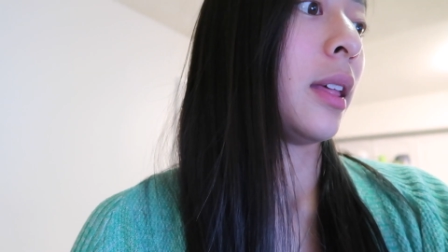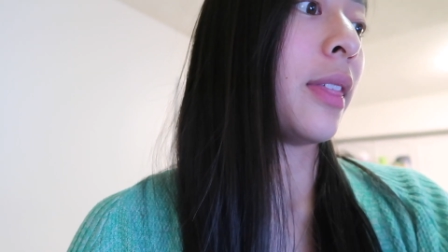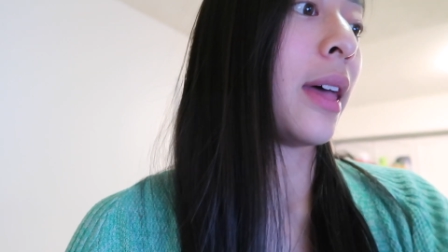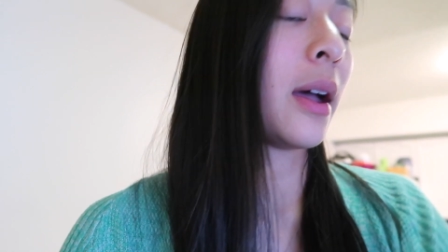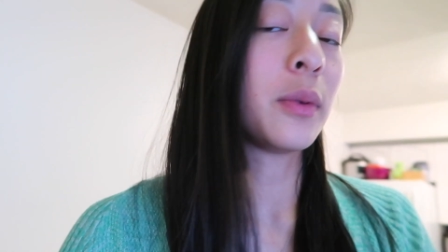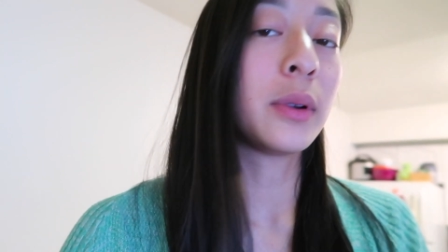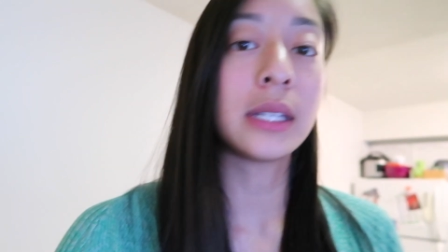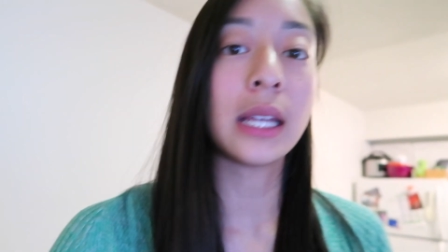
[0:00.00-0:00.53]

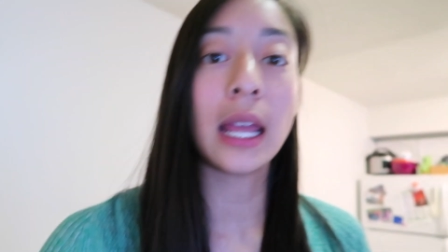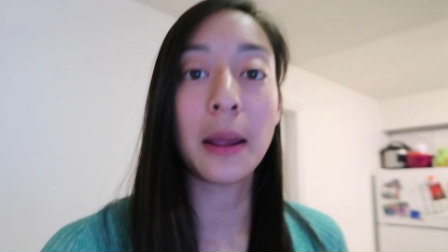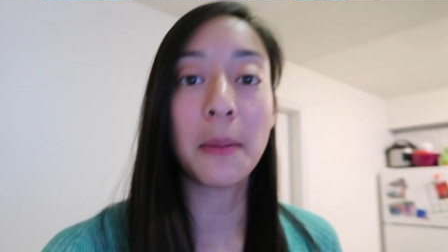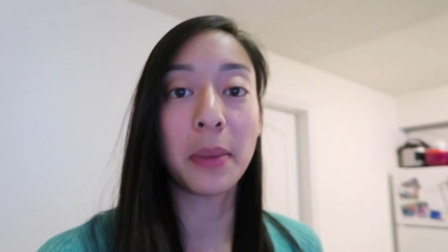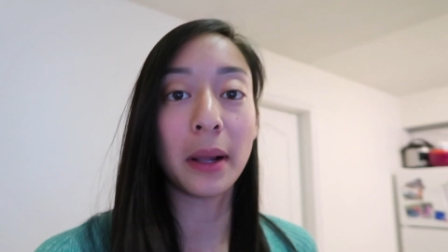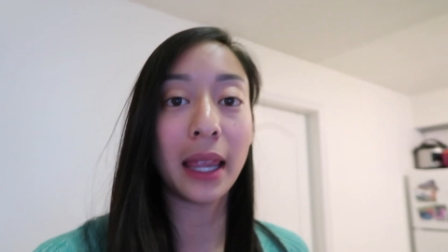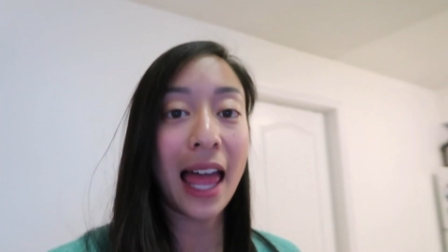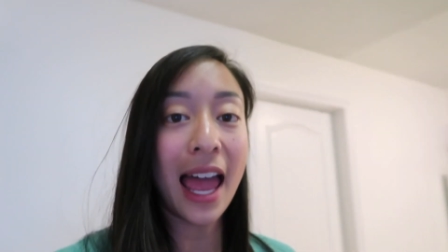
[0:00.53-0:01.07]
That was a
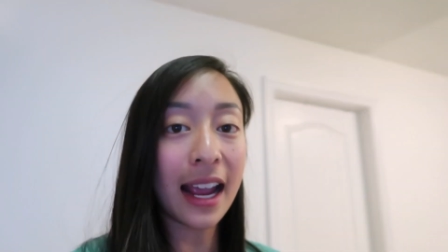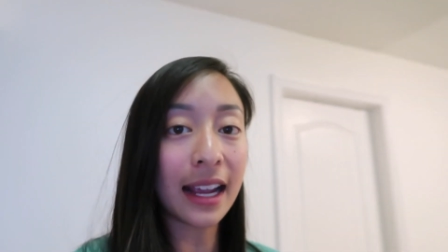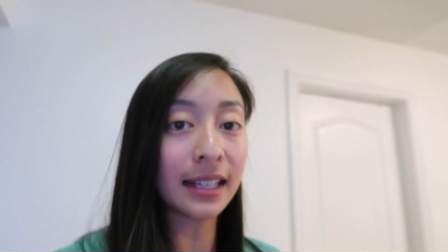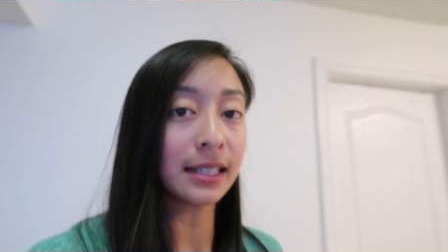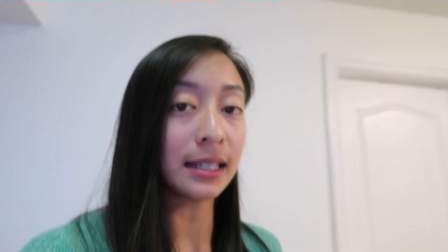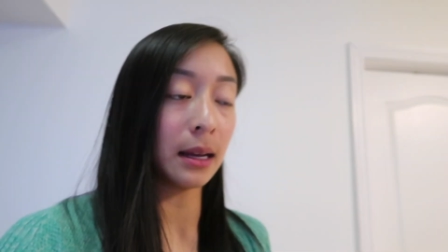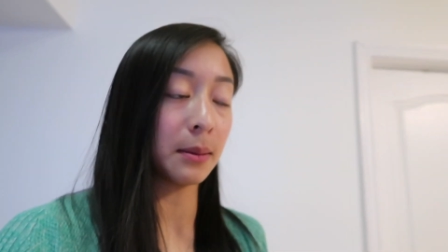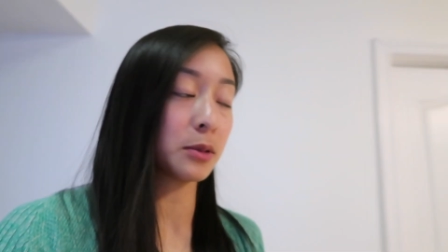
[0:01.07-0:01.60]
black
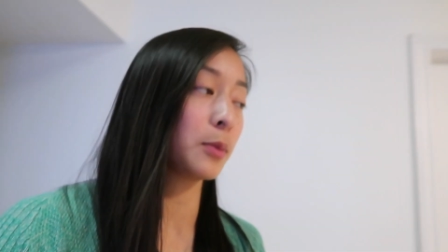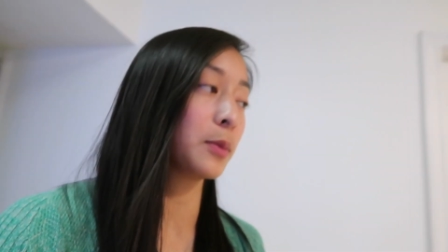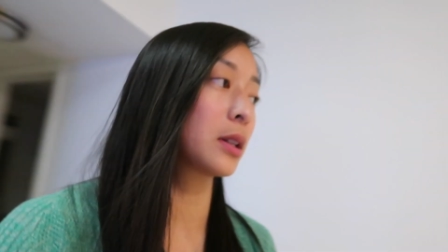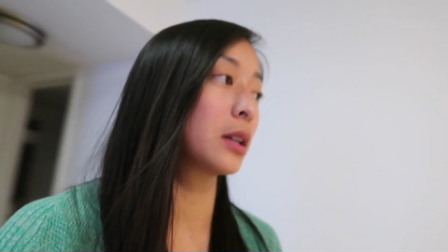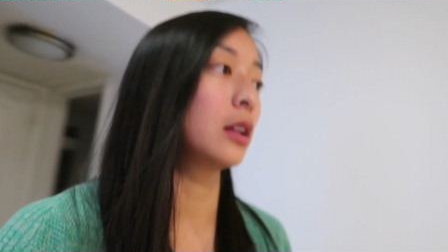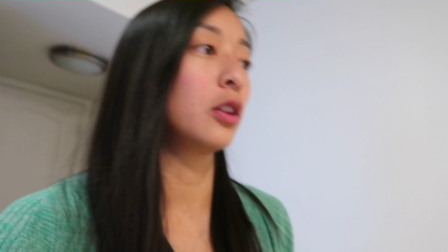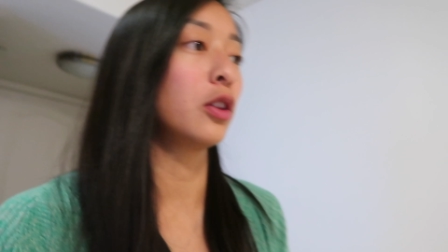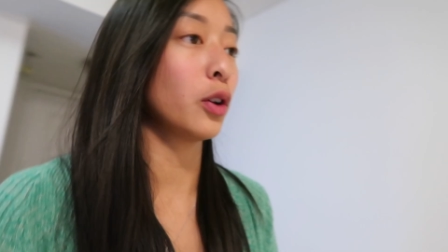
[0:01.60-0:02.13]
stamp. So I'm just
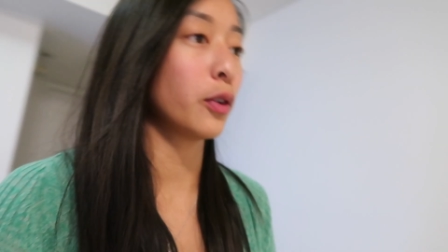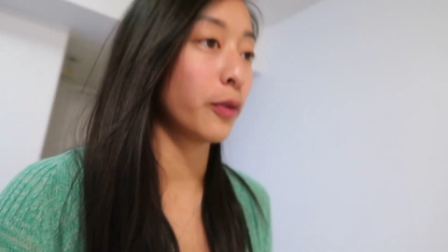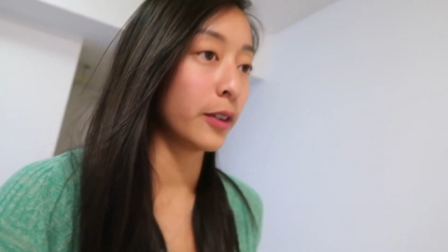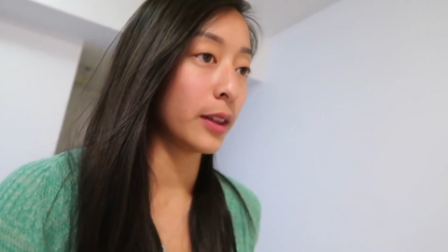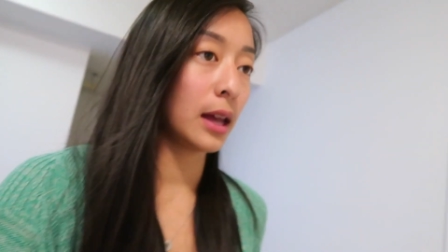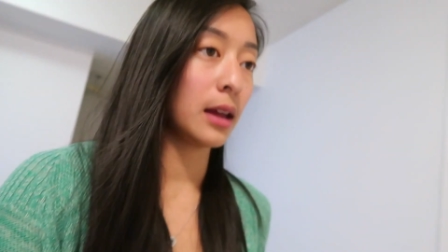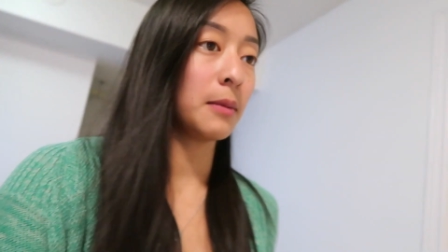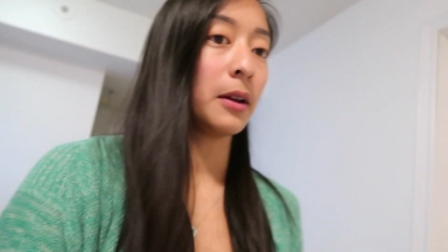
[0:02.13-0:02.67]
gonna look for
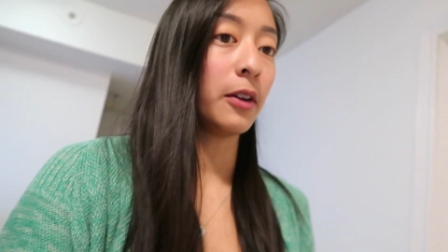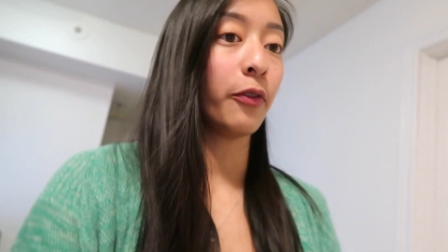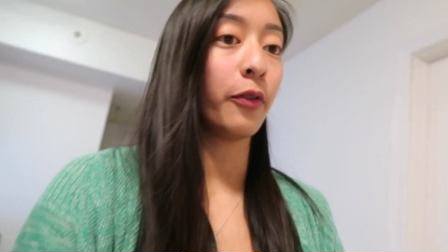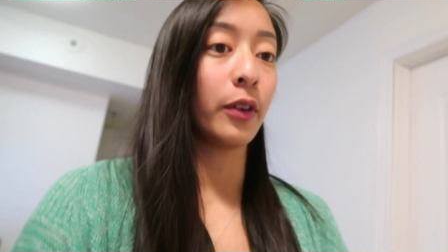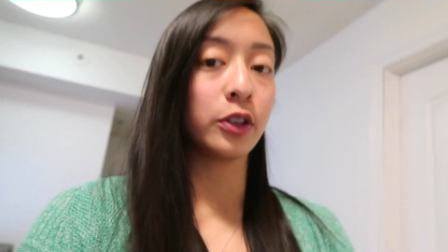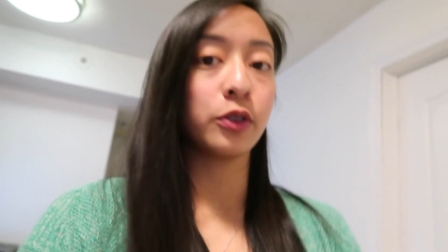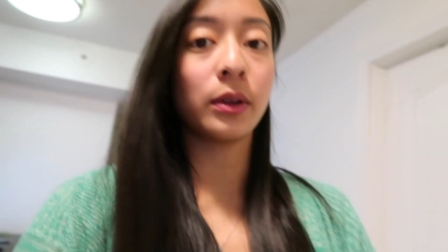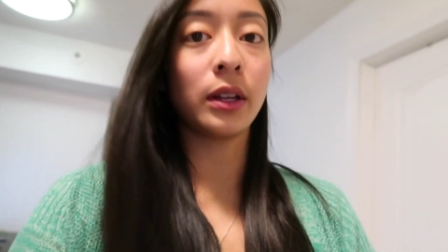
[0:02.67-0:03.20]
that in my
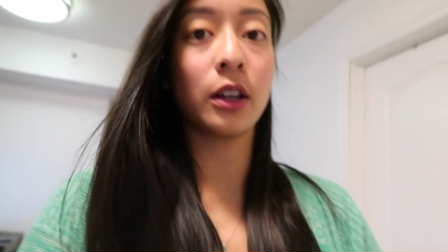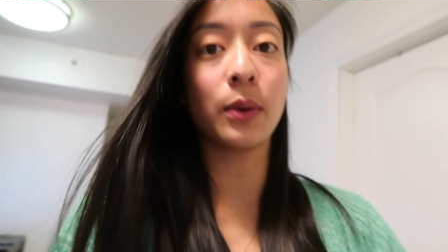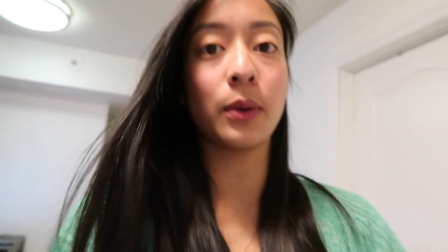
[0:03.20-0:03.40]
fridge really